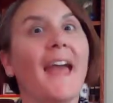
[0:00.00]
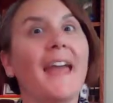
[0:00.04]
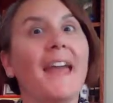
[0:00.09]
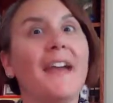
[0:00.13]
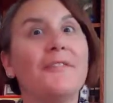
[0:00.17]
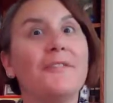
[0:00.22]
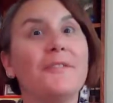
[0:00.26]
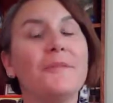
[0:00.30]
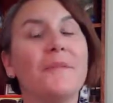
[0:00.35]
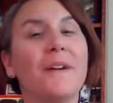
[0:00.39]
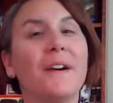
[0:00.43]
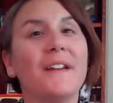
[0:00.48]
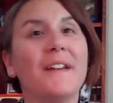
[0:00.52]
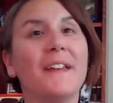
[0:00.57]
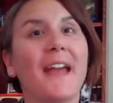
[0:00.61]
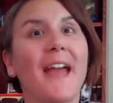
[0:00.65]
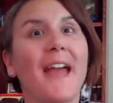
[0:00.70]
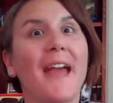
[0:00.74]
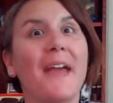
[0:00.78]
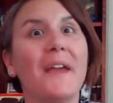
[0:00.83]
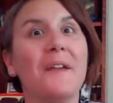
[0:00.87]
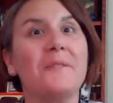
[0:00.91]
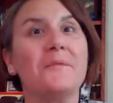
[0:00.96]
Hey everyone,
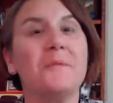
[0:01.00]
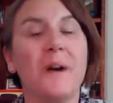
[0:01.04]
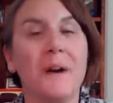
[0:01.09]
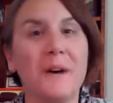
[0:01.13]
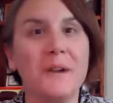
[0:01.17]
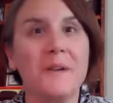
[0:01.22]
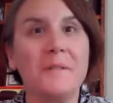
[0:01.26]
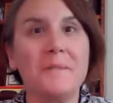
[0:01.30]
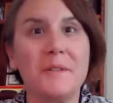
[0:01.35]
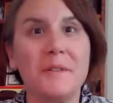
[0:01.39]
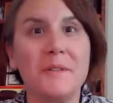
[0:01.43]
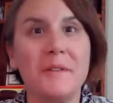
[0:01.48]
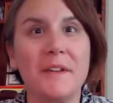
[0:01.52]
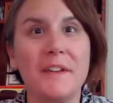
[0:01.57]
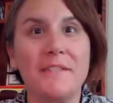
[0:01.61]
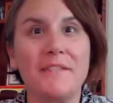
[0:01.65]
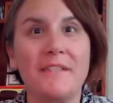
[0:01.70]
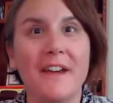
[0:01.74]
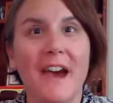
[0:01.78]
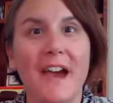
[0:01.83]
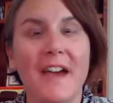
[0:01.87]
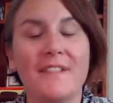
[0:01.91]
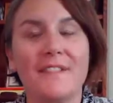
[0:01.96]
and welcome to week
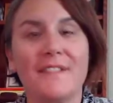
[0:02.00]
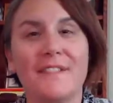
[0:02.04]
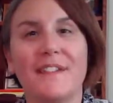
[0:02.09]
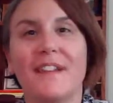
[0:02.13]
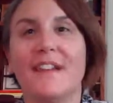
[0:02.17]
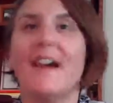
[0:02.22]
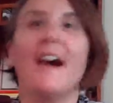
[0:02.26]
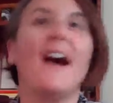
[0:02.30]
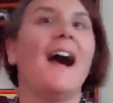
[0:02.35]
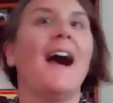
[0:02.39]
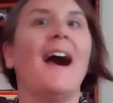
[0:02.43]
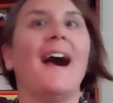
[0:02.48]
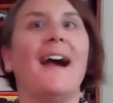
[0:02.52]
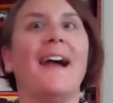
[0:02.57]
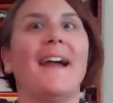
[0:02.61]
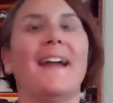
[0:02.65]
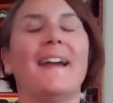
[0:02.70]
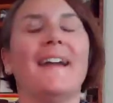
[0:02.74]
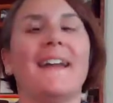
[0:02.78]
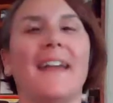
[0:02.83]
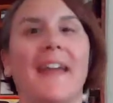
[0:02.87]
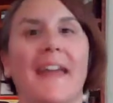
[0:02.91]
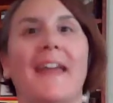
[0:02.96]
5.
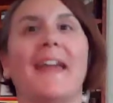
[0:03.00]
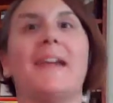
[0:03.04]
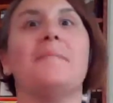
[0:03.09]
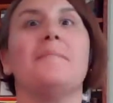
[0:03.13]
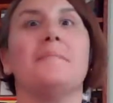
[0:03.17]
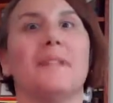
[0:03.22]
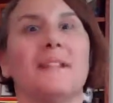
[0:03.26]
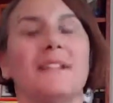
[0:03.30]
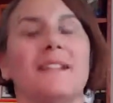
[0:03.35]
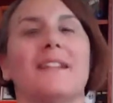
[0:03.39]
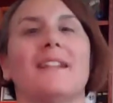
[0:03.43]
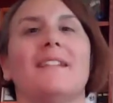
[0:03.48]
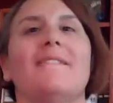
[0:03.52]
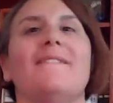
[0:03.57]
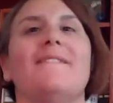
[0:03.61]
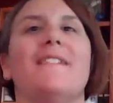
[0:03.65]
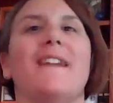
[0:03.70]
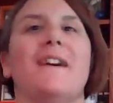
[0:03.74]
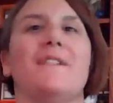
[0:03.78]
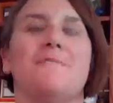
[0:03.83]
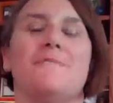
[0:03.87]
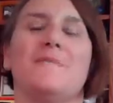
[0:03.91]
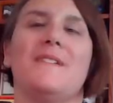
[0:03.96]
I can't believe
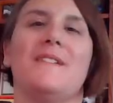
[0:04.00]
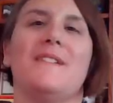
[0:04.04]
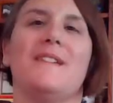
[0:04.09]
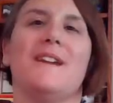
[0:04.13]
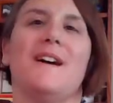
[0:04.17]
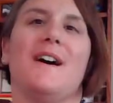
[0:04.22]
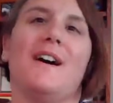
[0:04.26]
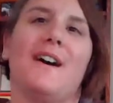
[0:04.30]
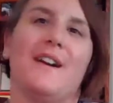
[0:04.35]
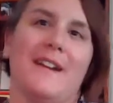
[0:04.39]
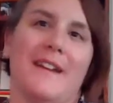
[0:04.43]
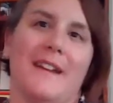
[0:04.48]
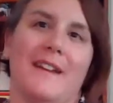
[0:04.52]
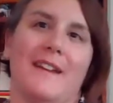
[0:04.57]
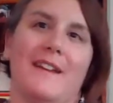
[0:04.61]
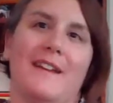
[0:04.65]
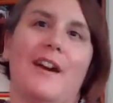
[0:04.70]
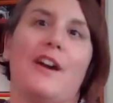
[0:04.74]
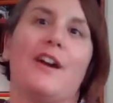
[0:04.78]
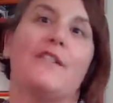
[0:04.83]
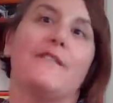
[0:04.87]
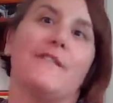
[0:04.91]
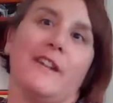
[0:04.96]
that we are in
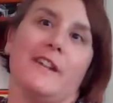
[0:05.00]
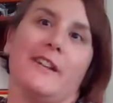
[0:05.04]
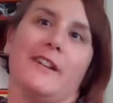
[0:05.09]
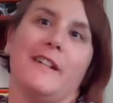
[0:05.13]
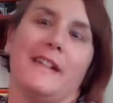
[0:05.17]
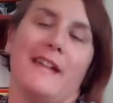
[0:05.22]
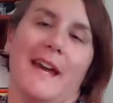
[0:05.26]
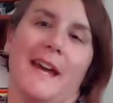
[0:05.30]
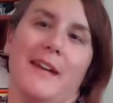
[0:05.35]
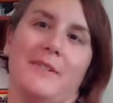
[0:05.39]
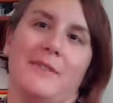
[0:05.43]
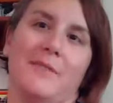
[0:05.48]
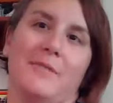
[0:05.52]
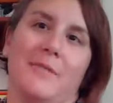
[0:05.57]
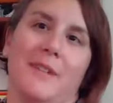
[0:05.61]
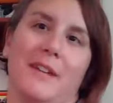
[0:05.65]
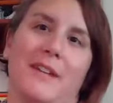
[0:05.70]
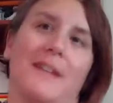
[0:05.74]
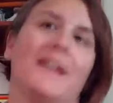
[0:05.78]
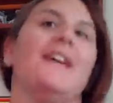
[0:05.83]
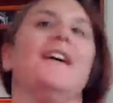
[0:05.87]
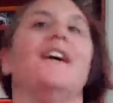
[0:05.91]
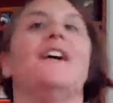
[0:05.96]
our very last
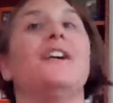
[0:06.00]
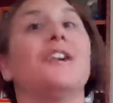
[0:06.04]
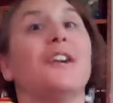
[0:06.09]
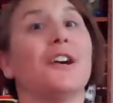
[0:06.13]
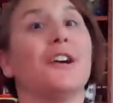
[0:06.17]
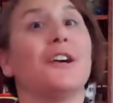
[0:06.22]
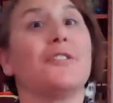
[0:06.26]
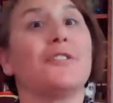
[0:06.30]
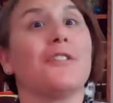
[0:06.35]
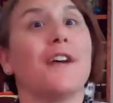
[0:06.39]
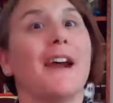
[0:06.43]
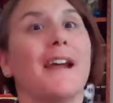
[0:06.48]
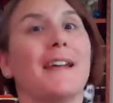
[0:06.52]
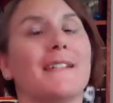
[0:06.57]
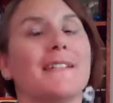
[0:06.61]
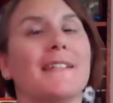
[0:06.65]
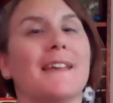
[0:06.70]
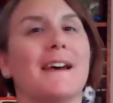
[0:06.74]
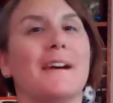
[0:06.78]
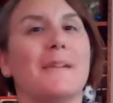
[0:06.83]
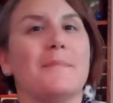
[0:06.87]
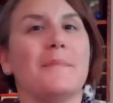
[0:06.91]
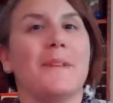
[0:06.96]
week. Congrats
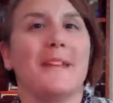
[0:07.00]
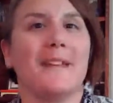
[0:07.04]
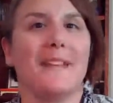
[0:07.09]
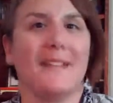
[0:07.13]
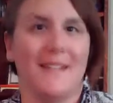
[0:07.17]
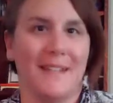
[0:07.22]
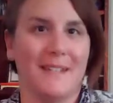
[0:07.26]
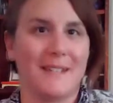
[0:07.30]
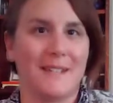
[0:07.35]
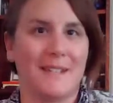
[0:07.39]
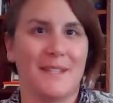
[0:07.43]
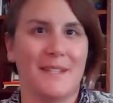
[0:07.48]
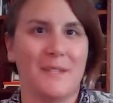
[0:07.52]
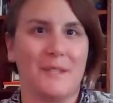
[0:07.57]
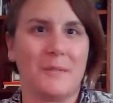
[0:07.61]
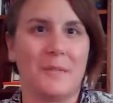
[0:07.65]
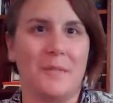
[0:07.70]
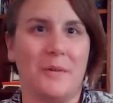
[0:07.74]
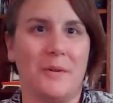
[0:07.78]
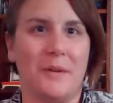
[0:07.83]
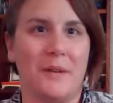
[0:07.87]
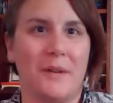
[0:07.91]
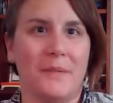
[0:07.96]
on making it to this
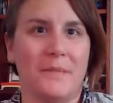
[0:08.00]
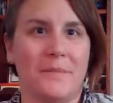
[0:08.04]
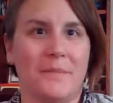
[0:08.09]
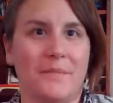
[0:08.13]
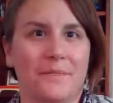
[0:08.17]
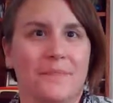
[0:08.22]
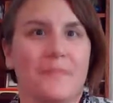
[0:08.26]
point.